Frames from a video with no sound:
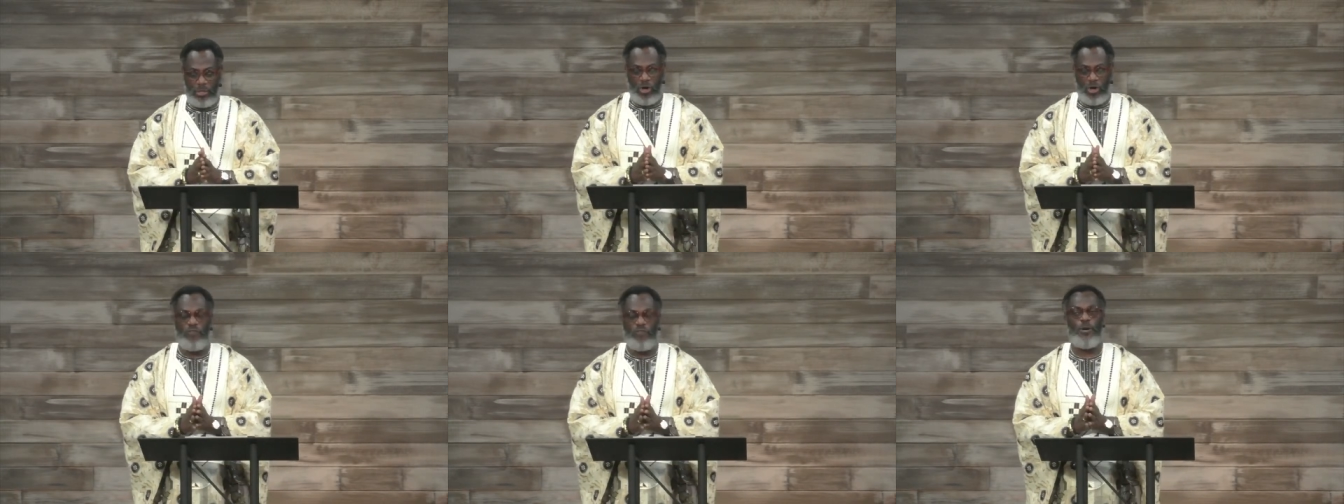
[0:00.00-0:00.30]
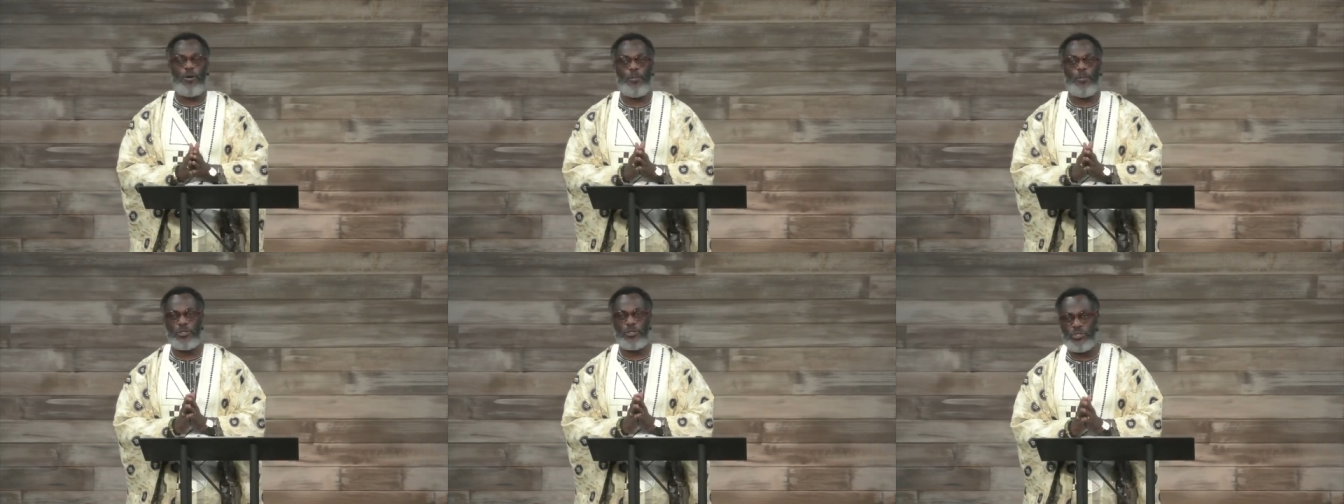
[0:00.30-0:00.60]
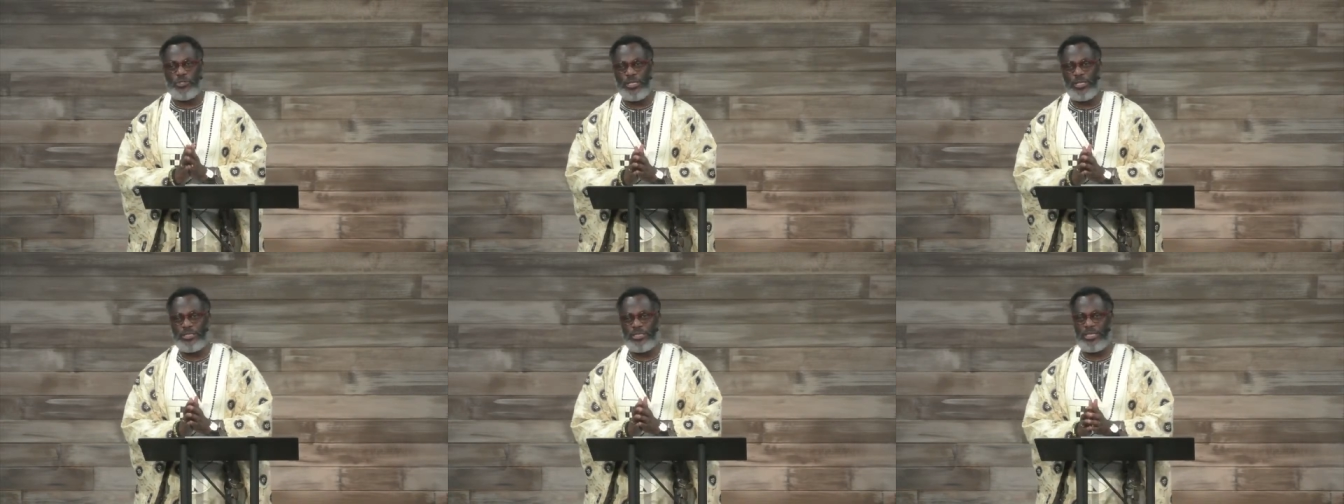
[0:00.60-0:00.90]
of
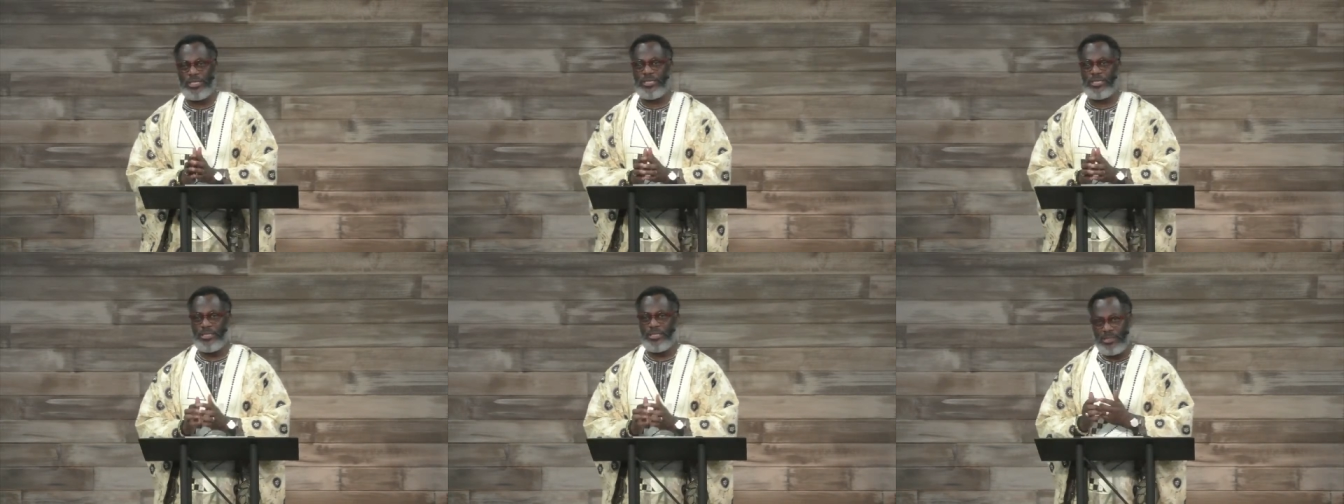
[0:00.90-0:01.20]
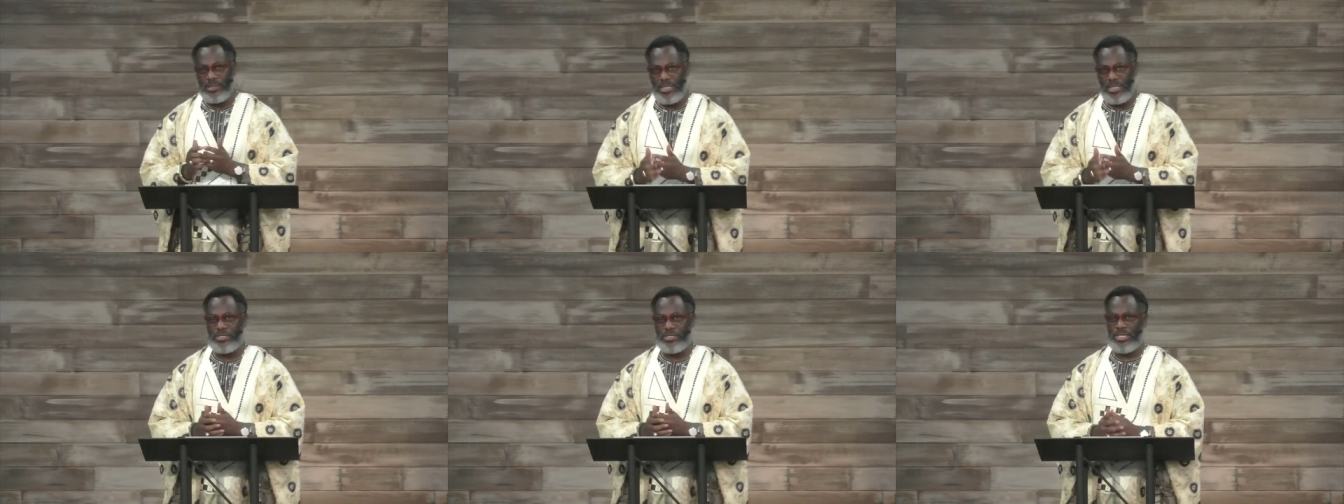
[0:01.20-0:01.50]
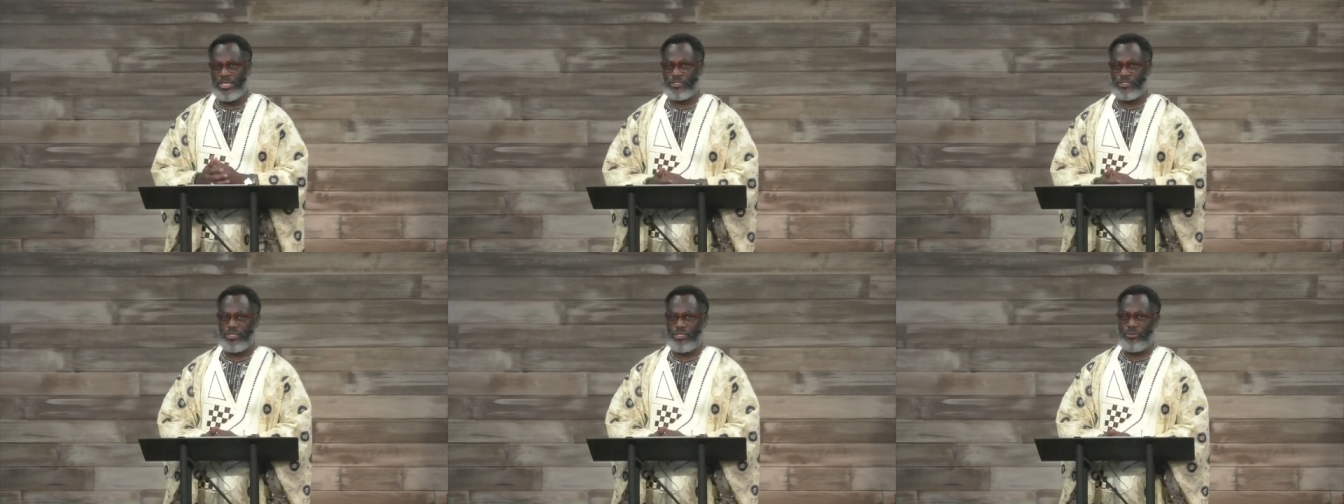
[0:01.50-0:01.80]
opportunity is
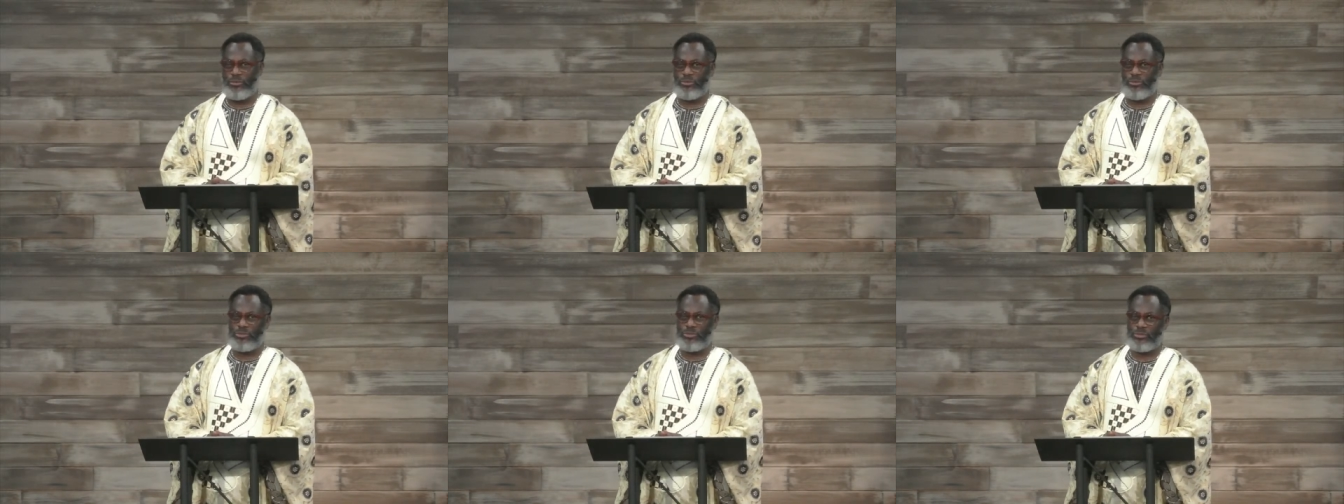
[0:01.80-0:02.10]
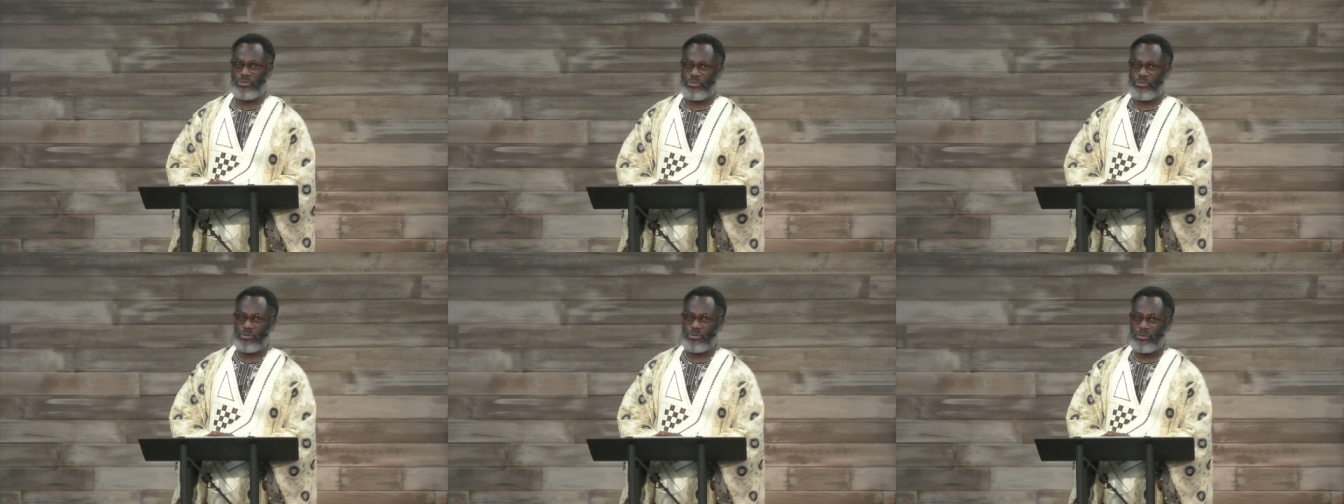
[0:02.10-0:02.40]
excuse.